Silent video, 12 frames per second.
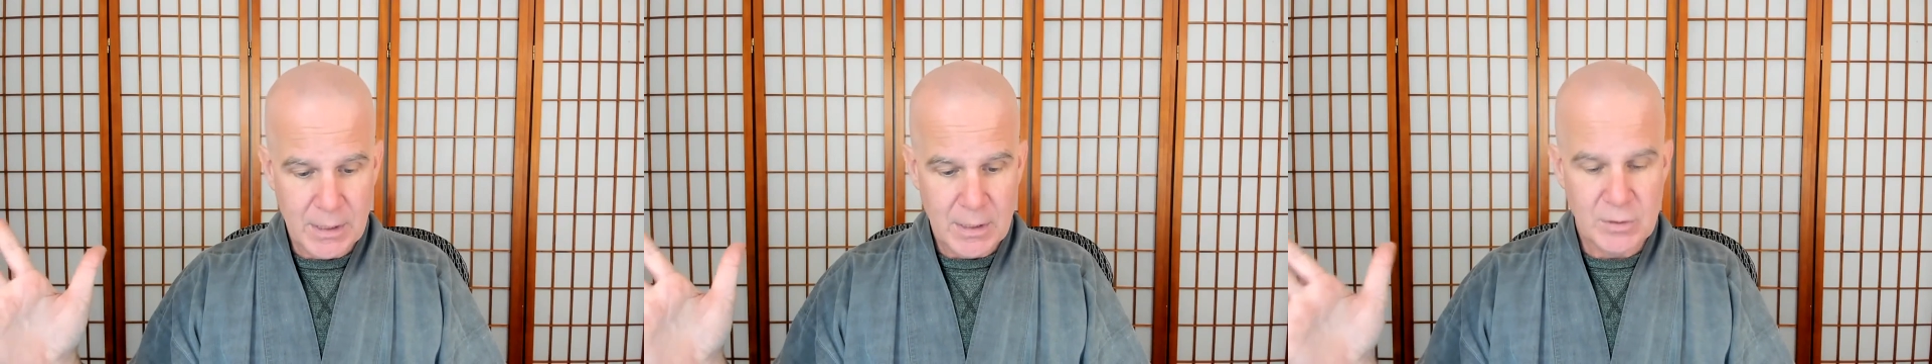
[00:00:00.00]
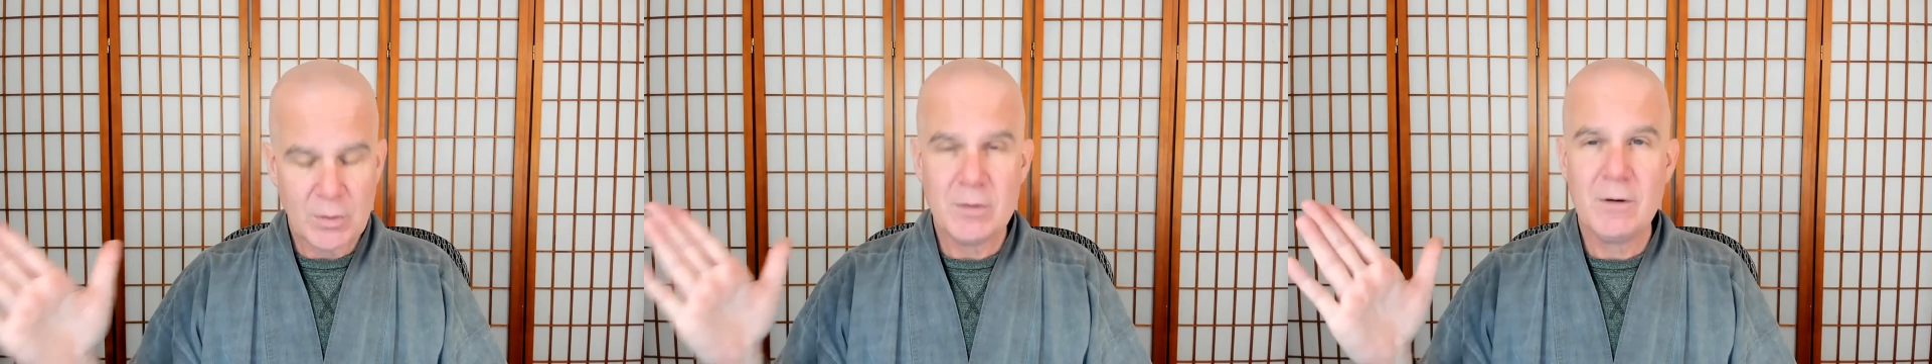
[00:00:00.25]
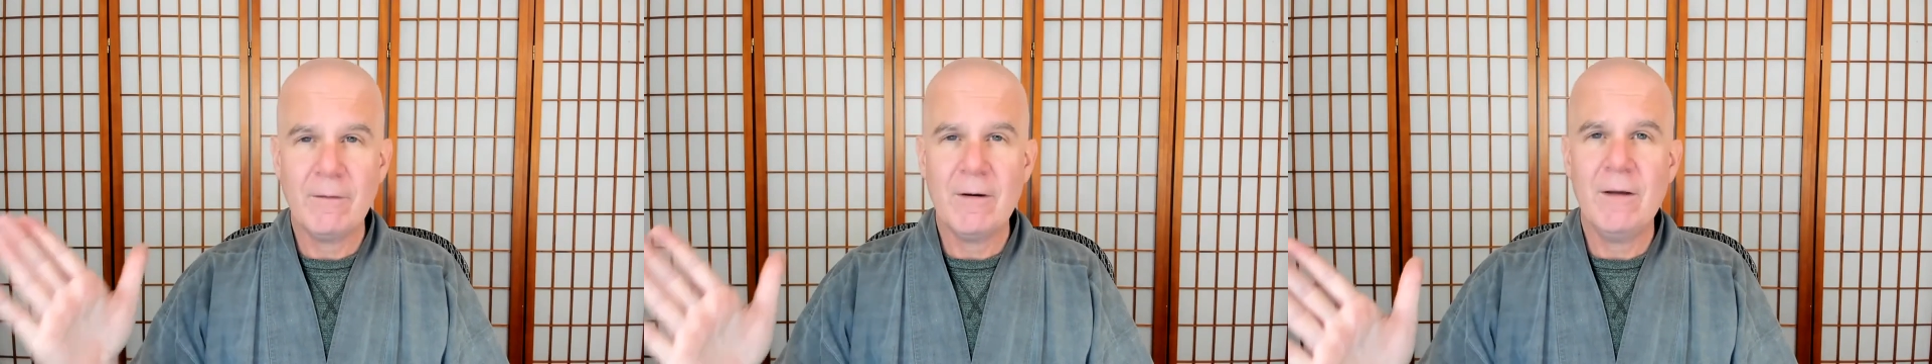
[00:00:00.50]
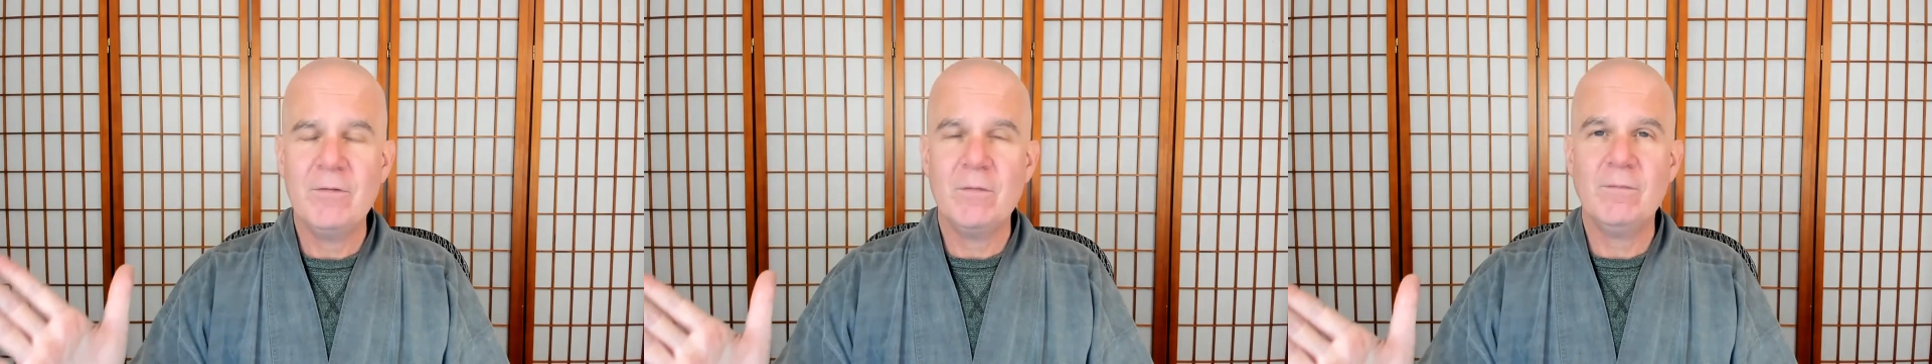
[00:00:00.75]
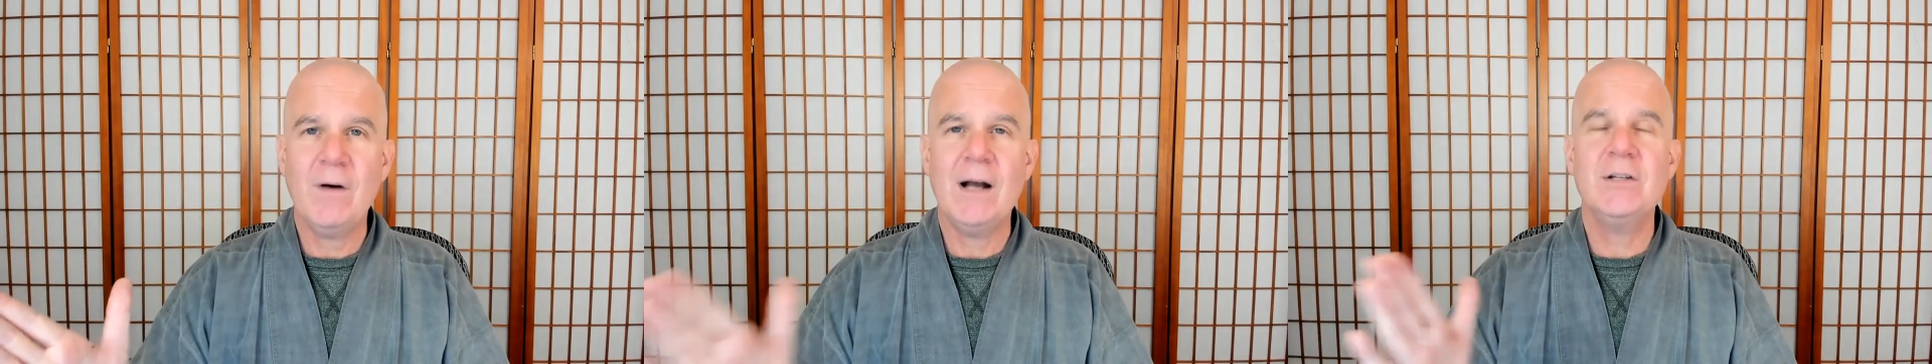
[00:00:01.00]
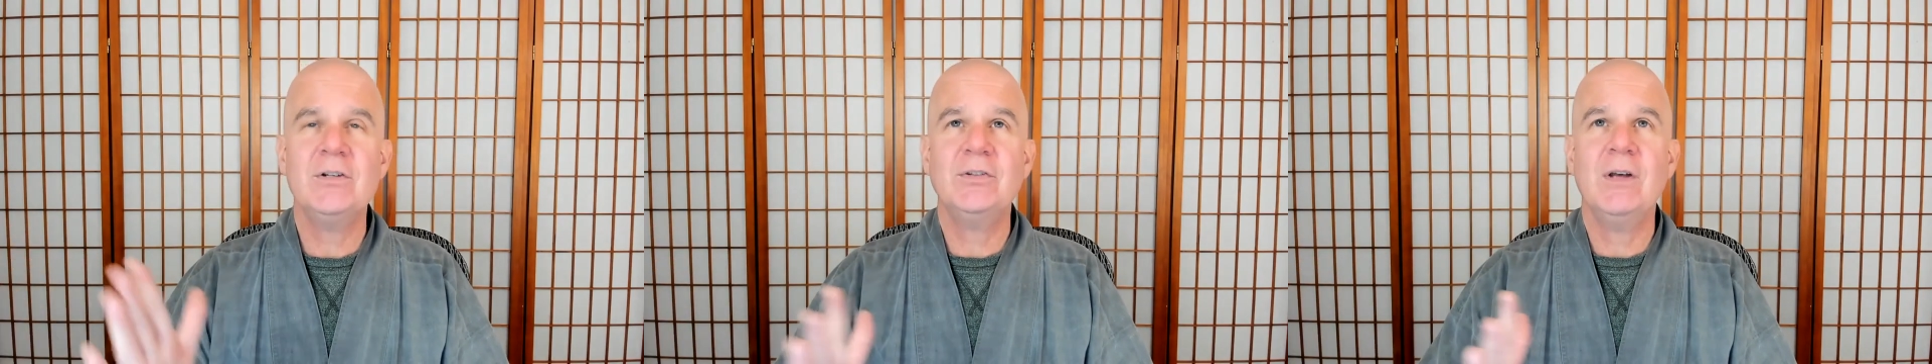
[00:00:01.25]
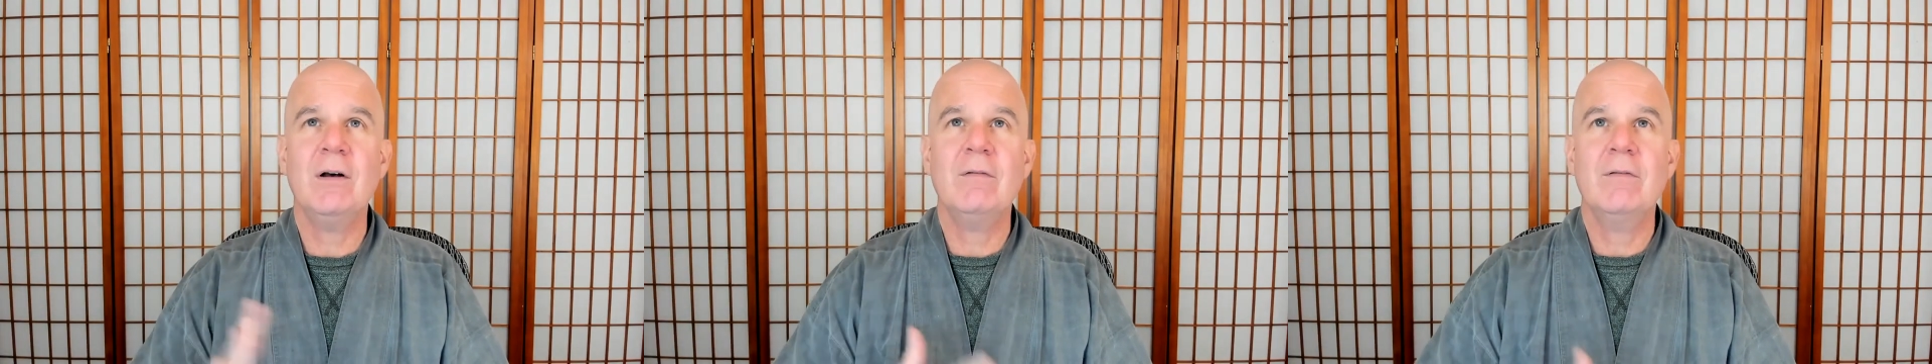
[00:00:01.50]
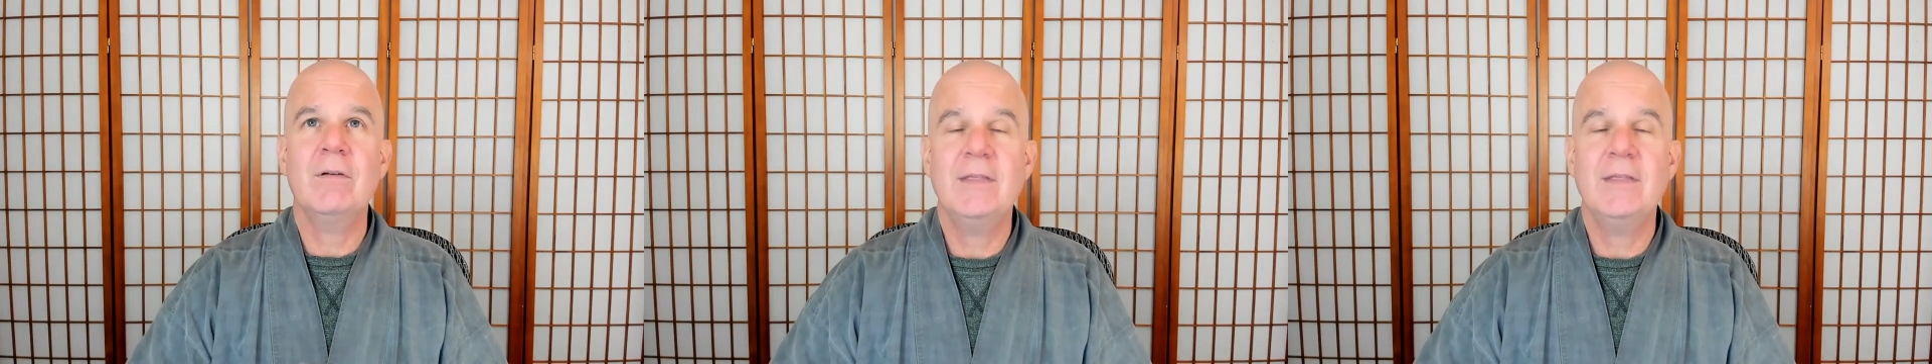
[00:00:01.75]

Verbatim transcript: So you're, if you find yourself